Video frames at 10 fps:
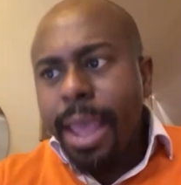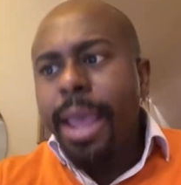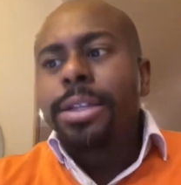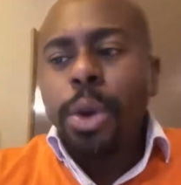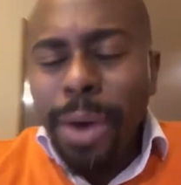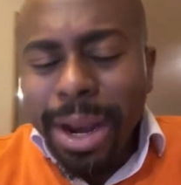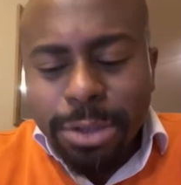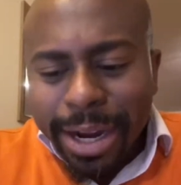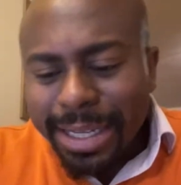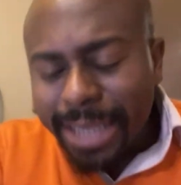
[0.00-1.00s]
So what I'm
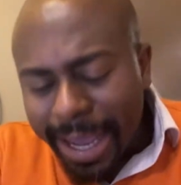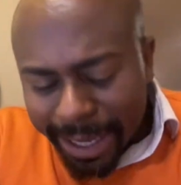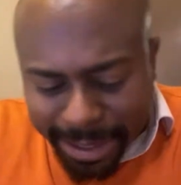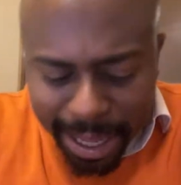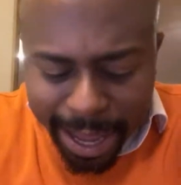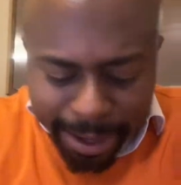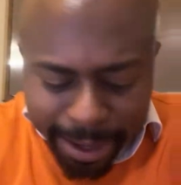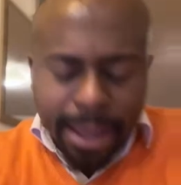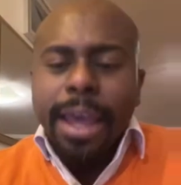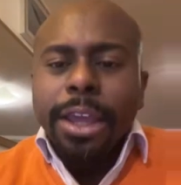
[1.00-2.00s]
trying to say is, like,
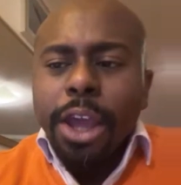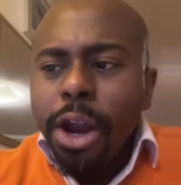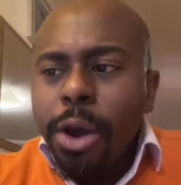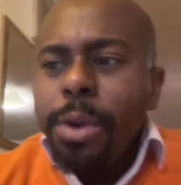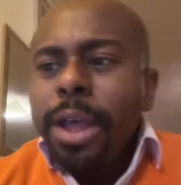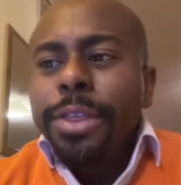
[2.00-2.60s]
you know,